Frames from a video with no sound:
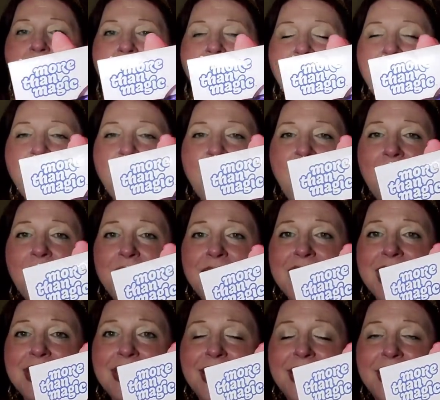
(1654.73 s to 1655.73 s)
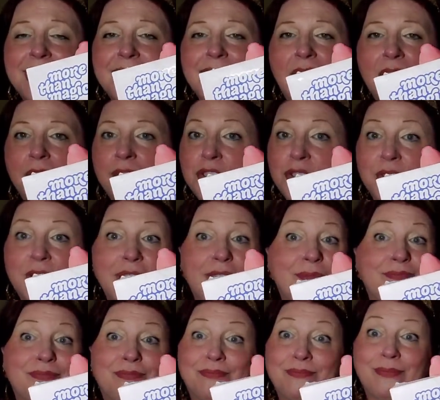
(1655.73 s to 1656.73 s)
I found these in the Dollar
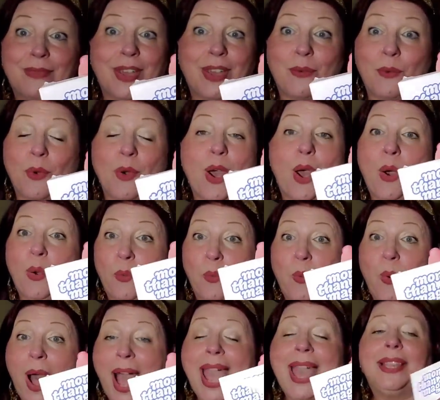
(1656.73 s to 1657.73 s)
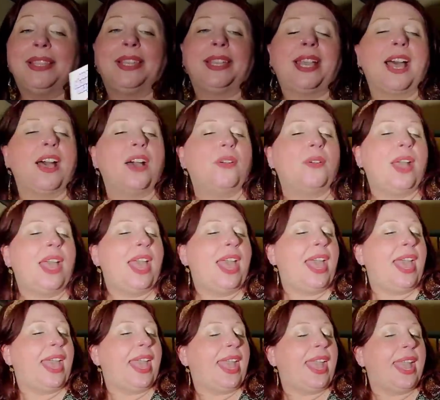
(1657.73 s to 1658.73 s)
Tree a while ago.
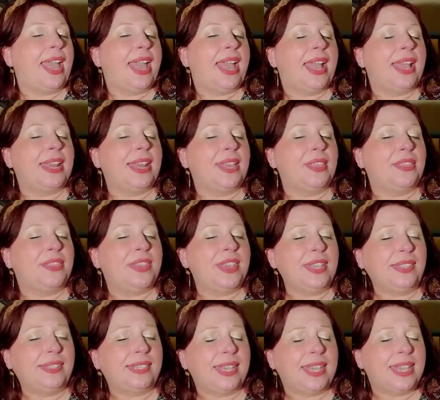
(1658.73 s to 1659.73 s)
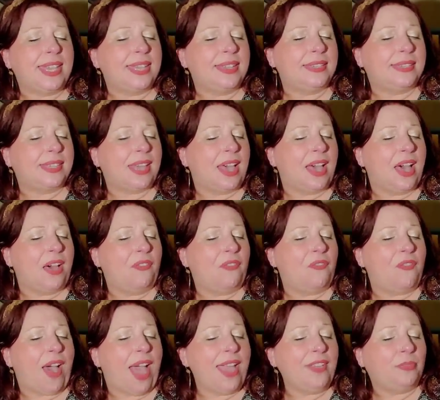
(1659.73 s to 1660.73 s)
And this is a
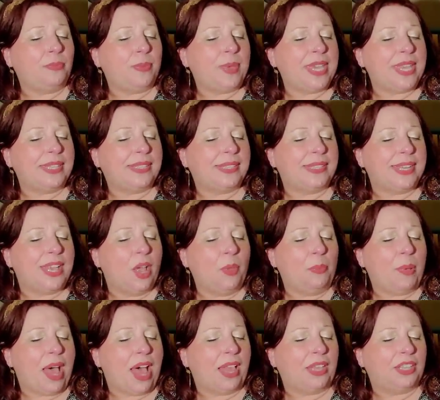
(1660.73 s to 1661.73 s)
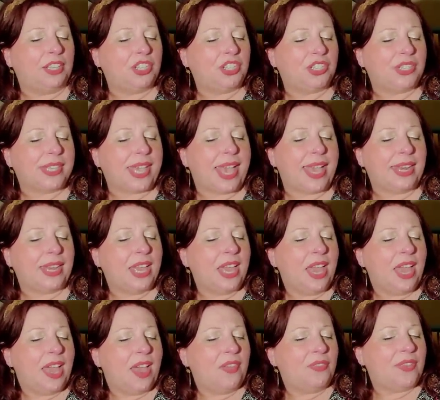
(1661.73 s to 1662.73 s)
five-piece nail polish set
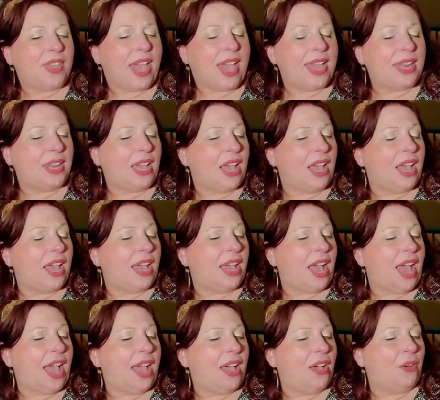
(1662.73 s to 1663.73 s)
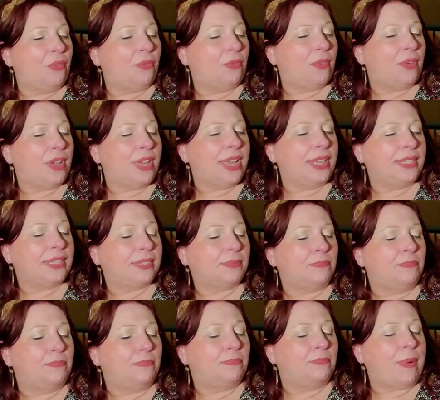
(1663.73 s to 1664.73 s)
that uh, uh it's
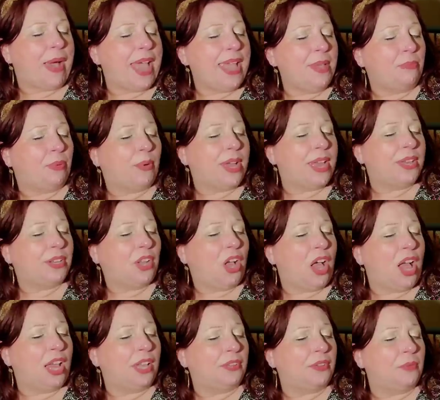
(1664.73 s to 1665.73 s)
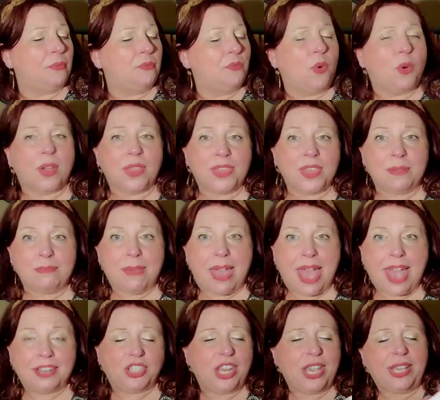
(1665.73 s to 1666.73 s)
by a brand called More Than
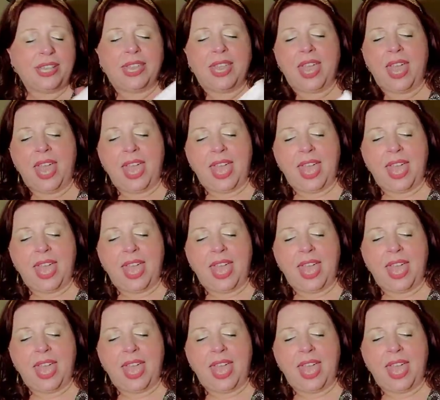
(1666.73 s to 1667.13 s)
Magic.